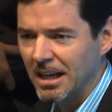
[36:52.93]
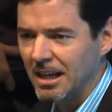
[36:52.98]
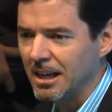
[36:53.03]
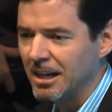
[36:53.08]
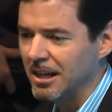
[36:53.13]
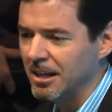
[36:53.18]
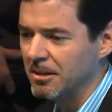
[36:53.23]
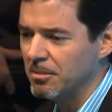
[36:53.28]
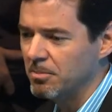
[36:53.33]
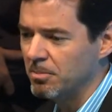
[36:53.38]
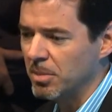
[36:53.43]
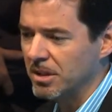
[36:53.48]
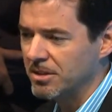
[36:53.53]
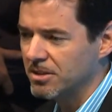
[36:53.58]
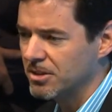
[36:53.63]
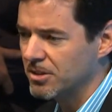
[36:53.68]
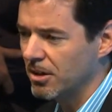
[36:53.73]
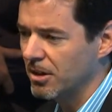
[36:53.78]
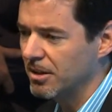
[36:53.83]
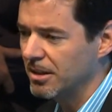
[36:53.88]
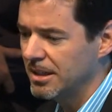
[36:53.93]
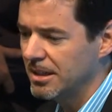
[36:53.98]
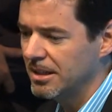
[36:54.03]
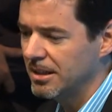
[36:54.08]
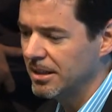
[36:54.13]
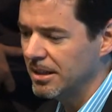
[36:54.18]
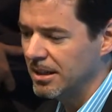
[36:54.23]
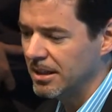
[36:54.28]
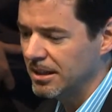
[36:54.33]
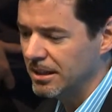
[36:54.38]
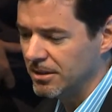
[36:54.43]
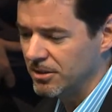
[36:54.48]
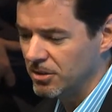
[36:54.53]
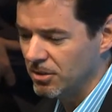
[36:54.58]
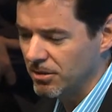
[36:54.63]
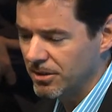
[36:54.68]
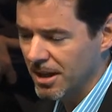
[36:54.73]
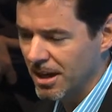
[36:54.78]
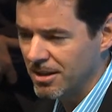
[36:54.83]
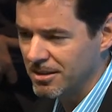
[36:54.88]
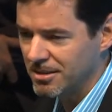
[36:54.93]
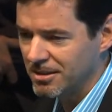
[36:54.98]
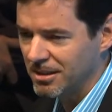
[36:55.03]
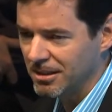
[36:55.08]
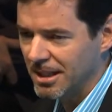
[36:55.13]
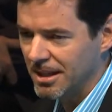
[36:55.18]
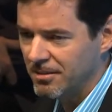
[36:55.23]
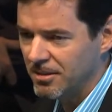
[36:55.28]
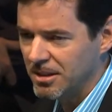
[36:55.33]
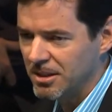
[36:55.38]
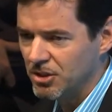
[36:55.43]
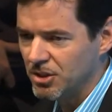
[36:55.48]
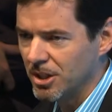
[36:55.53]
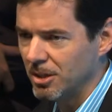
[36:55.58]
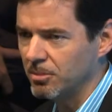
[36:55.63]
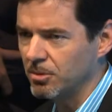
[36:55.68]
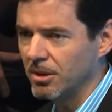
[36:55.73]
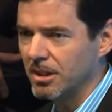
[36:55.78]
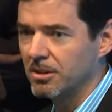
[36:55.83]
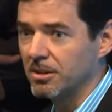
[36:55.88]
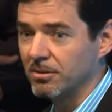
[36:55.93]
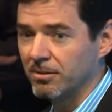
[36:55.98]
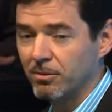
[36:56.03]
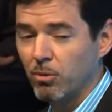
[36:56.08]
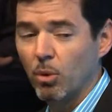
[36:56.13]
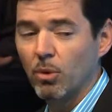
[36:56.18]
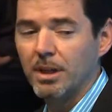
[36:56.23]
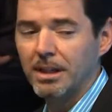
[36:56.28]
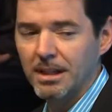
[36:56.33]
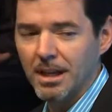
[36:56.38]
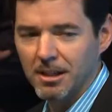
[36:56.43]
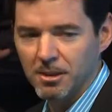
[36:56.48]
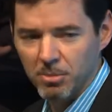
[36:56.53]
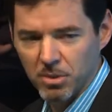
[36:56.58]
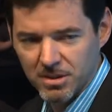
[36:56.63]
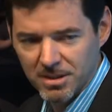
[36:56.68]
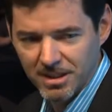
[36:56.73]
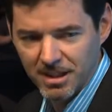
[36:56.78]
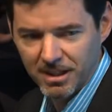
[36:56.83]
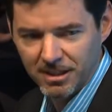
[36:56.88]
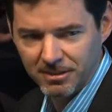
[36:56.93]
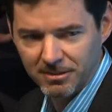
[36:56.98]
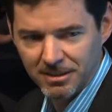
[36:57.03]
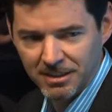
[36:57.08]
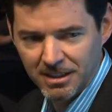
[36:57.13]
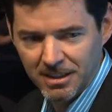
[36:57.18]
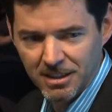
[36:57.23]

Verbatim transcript: But starting in 2011, it jumped right to 49%.